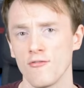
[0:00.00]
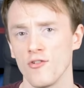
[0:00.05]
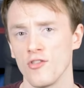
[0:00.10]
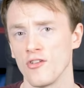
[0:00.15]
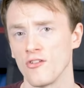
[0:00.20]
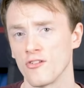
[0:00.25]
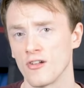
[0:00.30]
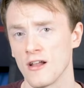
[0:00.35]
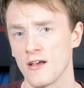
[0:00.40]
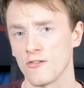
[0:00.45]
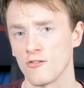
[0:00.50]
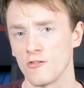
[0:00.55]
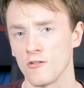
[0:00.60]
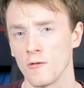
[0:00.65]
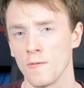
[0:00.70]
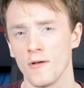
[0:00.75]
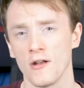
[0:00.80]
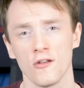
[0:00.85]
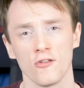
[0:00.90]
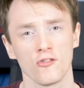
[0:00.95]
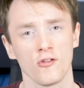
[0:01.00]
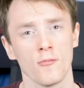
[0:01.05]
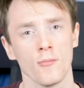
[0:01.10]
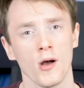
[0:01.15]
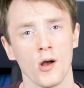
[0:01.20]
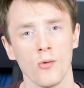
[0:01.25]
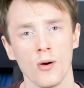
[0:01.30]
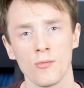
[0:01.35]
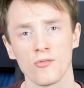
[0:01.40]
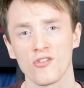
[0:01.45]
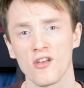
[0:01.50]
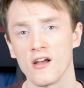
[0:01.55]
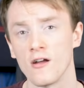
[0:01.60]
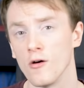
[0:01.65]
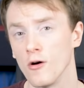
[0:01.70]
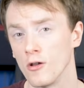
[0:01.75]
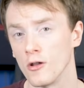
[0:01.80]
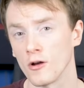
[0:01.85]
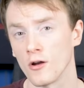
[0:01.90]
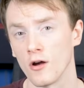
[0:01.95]
for this lesson, and it's on my website,
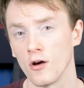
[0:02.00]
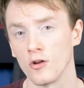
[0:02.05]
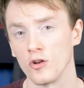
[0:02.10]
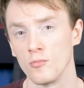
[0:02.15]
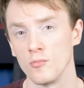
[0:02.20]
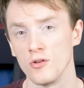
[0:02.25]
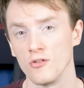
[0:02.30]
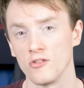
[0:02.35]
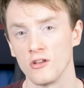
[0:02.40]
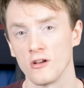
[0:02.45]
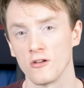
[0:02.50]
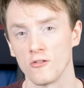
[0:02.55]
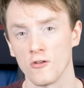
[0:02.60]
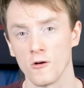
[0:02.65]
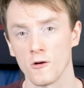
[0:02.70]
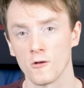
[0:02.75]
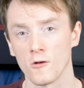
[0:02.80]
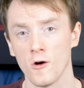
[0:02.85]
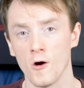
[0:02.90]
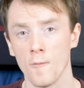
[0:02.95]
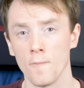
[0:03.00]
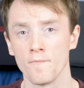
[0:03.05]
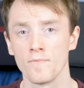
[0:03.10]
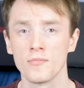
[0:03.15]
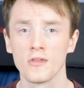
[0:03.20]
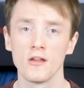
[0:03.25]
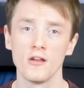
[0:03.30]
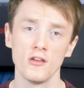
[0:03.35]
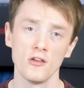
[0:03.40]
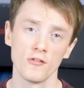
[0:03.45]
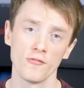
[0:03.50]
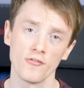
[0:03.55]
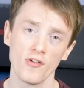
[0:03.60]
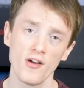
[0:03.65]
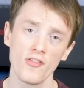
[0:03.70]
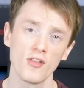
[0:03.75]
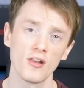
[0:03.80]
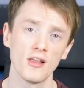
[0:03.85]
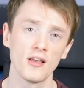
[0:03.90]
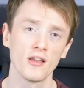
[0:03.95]
olicanamusic.com. You can
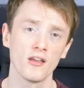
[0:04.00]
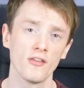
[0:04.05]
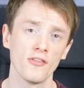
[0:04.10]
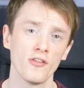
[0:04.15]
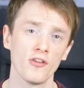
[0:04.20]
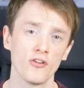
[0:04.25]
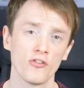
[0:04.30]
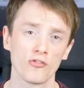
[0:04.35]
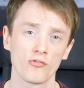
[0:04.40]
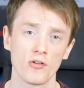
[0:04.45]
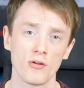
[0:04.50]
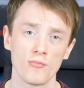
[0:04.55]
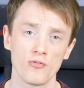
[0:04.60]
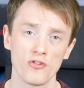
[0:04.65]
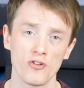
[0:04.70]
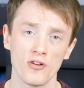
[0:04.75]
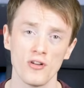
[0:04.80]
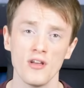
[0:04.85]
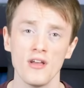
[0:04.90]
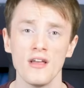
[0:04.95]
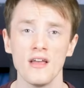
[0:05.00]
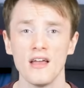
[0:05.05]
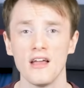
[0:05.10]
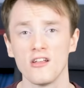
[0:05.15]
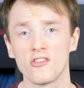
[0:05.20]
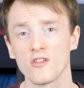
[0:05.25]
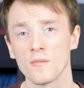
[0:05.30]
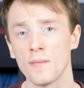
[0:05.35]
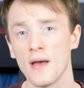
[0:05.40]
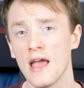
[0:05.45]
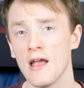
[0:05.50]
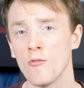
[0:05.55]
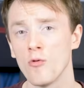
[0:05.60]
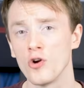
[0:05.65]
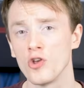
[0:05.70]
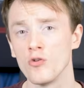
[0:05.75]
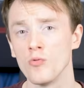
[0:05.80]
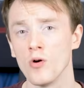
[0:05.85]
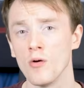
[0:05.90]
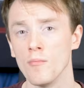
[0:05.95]
find the link in the description. It's a
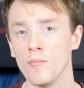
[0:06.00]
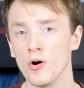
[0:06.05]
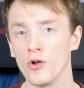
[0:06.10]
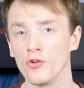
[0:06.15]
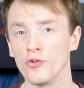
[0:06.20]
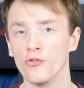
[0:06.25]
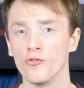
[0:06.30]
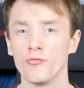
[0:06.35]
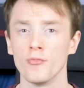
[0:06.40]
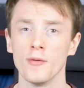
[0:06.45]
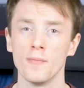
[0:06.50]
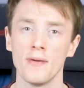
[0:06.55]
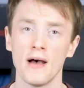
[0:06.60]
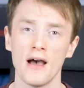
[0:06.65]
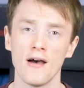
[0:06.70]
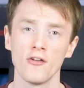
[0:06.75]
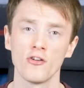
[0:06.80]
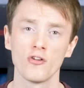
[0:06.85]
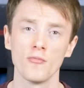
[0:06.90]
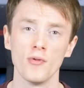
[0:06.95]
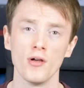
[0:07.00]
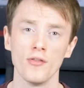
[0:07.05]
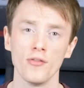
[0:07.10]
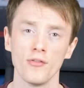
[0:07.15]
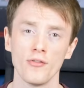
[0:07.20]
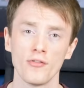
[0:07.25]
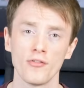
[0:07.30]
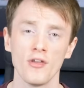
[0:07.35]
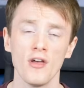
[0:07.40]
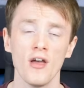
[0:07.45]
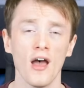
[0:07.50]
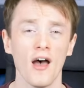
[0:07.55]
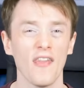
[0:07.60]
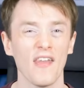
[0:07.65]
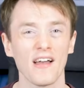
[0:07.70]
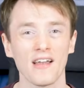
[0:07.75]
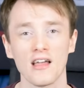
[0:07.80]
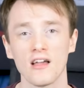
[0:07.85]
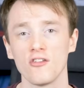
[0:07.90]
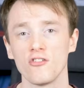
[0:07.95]
pay-what-you-want model for £1 a month, and
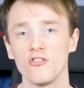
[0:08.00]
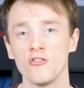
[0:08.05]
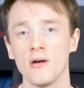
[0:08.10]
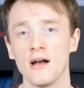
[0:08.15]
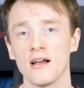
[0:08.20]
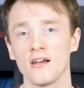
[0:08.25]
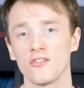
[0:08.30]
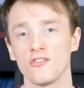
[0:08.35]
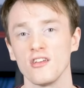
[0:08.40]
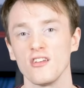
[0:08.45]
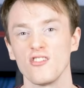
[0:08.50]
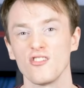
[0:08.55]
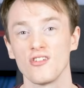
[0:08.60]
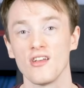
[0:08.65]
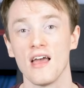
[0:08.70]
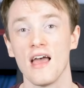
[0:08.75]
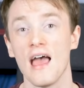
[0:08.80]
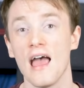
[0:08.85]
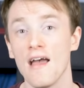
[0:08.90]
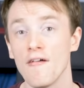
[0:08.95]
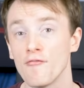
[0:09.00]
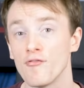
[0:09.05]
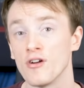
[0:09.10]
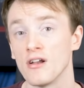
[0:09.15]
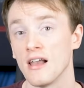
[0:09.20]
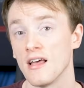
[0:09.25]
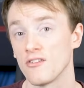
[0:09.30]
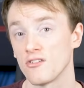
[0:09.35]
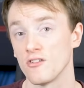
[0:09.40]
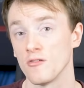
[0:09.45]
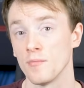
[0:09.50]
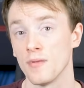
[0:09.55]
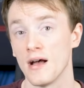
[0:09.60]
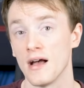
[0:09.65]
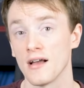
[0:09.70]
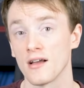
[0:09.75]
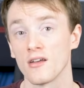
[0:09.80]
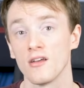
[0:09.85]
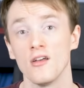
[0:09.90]
that gets you access to every lesson pack